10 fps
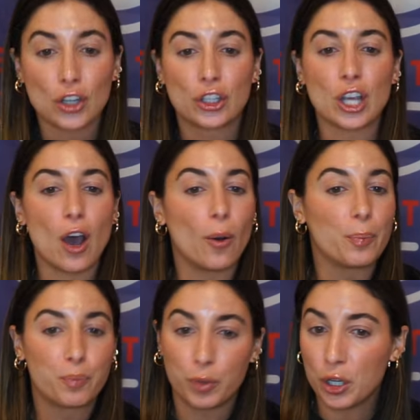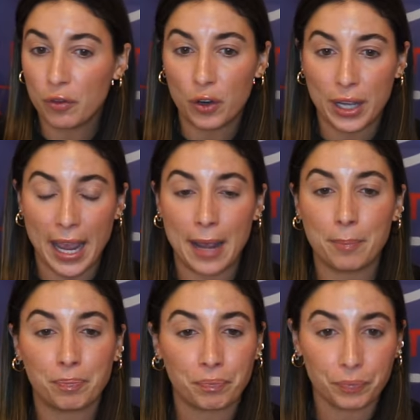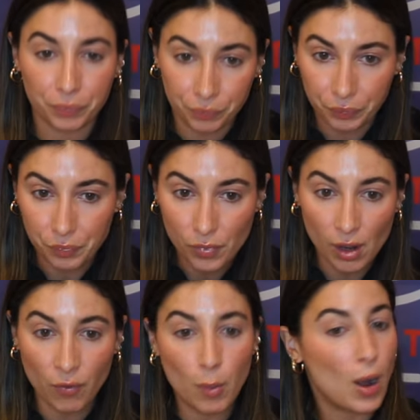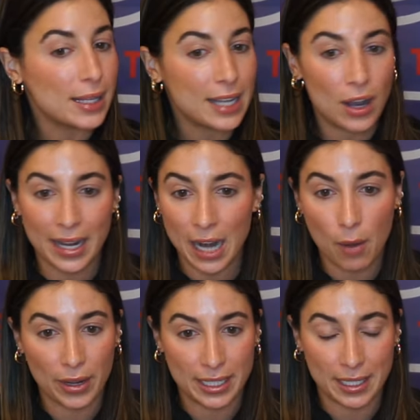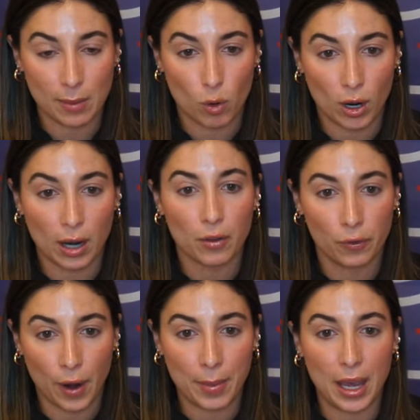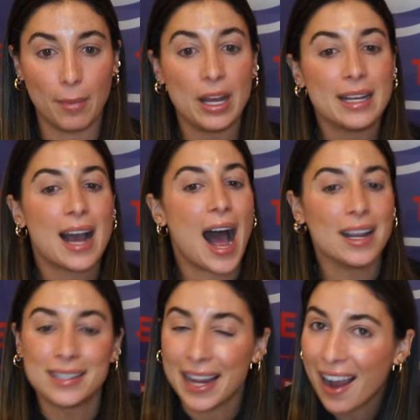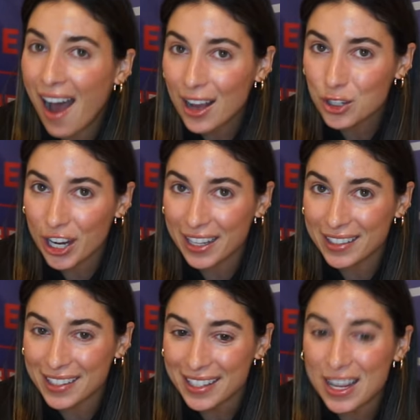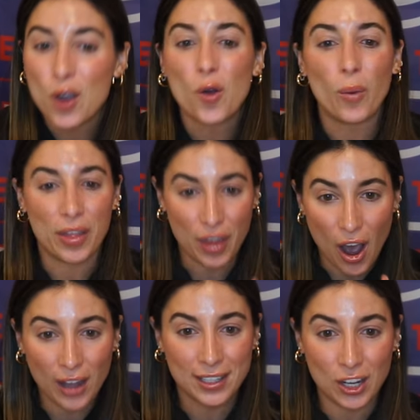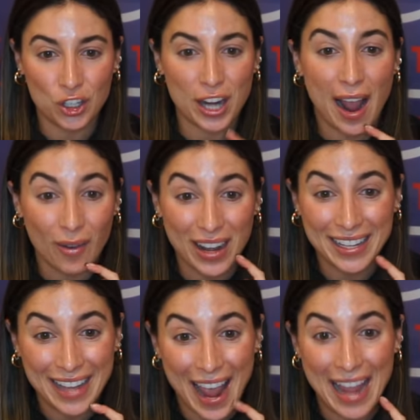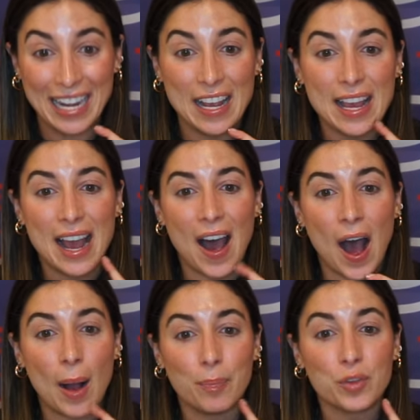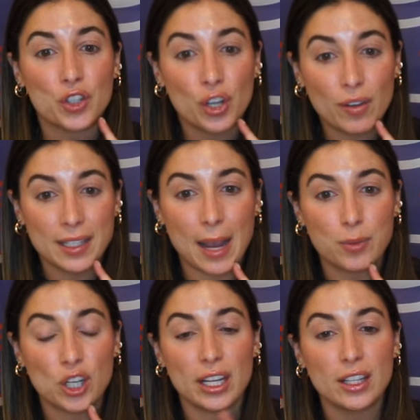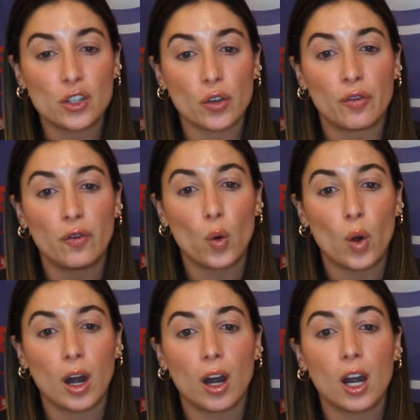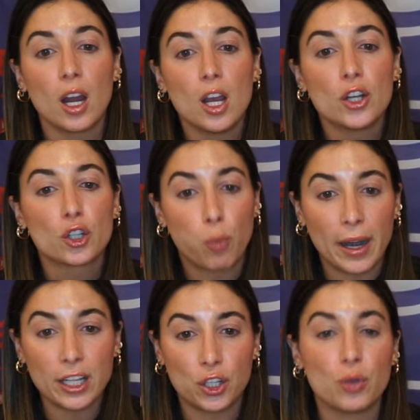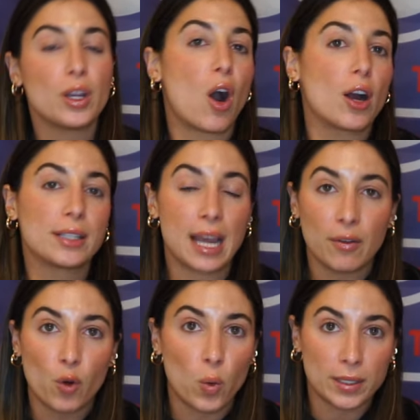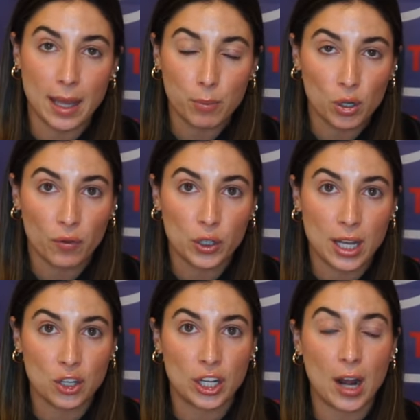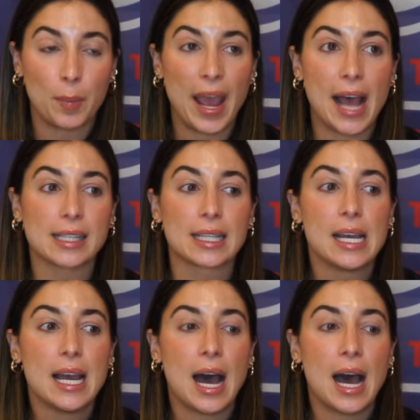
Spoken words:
So beautiful game from Wandale. I cannot wait to see more from him. Isaiah Hodgins with a touchdown again. 2 receptions for 22 yards, and of course that beautiful touchdown pass.